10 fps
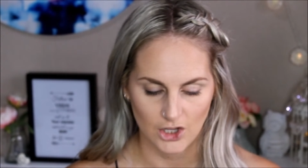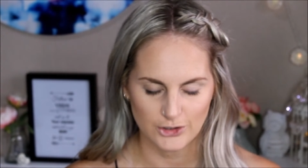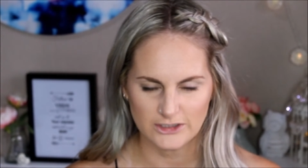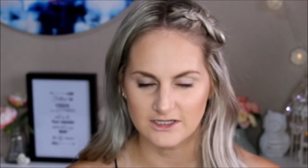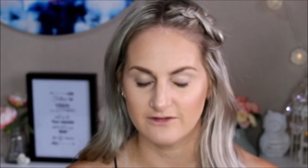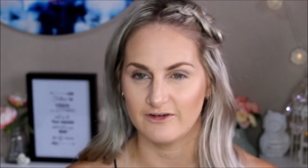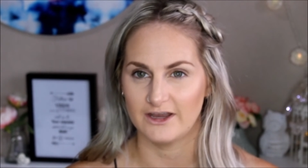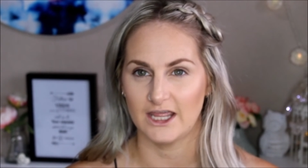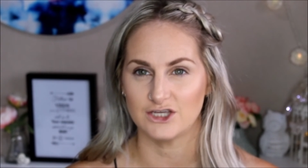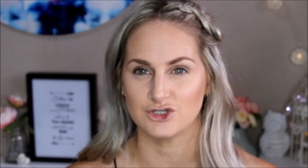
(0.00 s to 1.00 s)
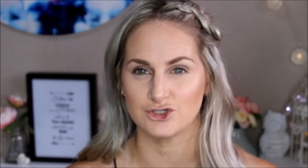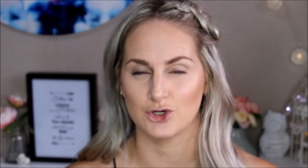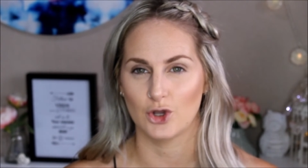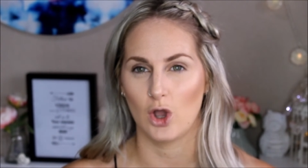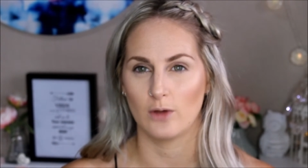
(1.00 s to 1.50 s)
using
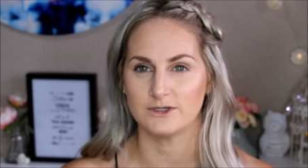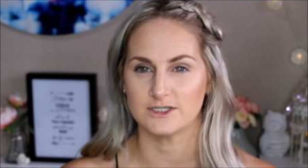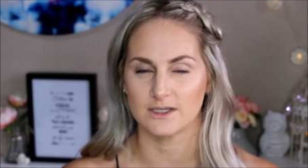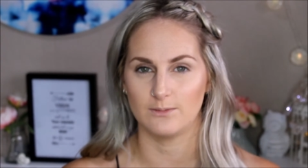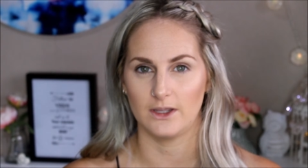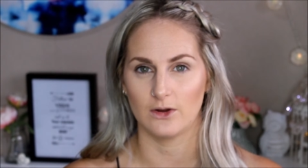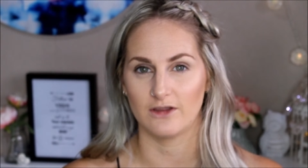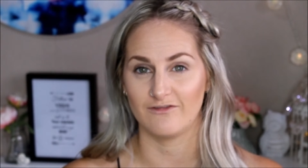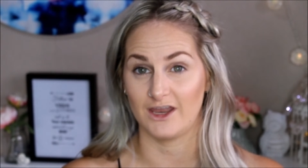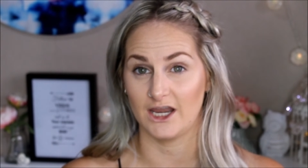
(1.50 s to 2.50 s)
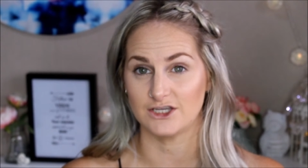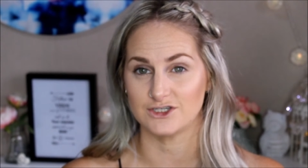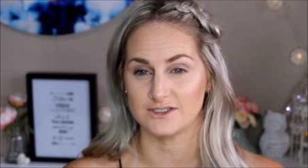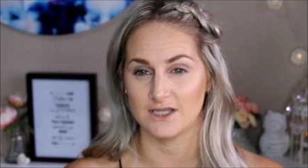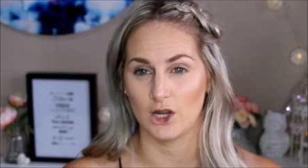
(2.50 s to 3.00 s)
foundation.com and just comparing
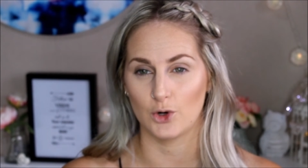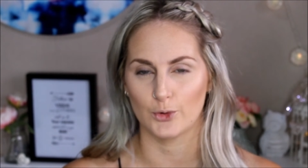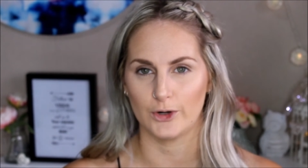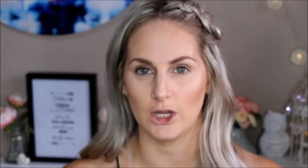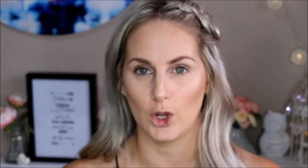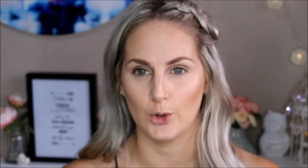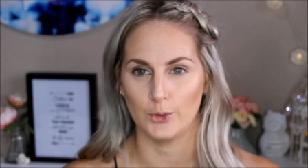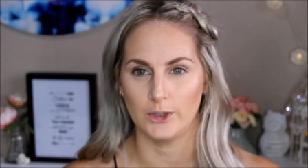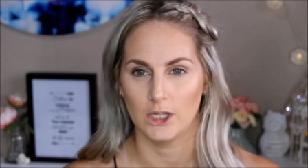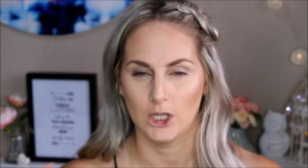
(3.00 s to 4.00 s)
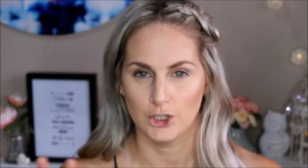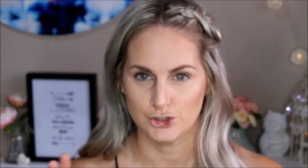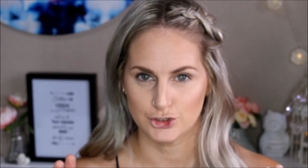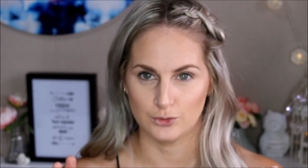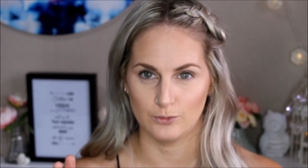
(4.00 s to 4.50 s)
foundations that I already own
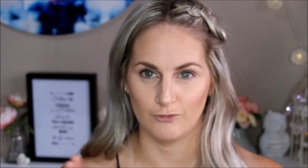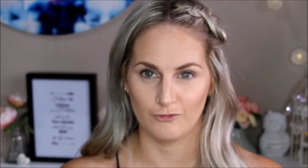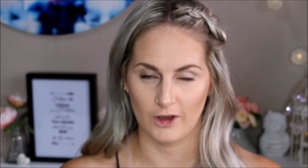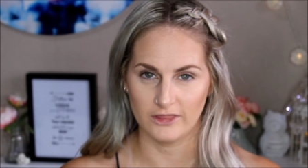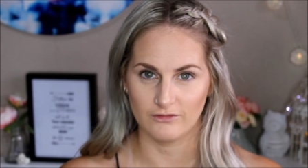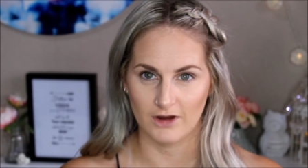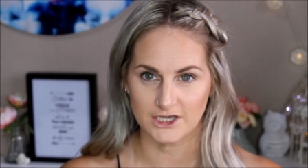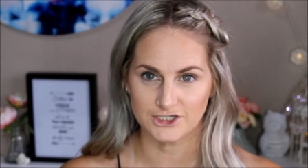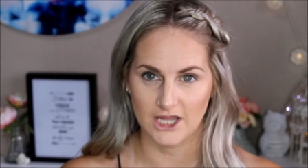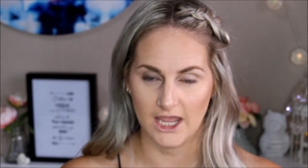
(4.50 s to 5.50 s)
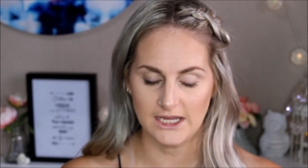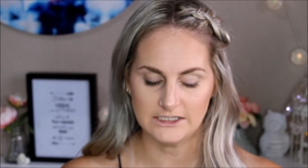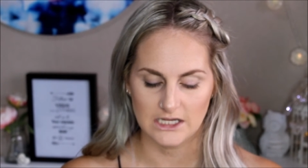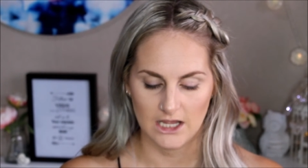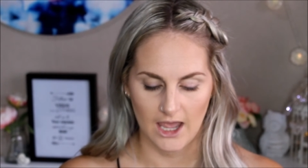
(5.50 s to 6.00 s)
to find the right shade.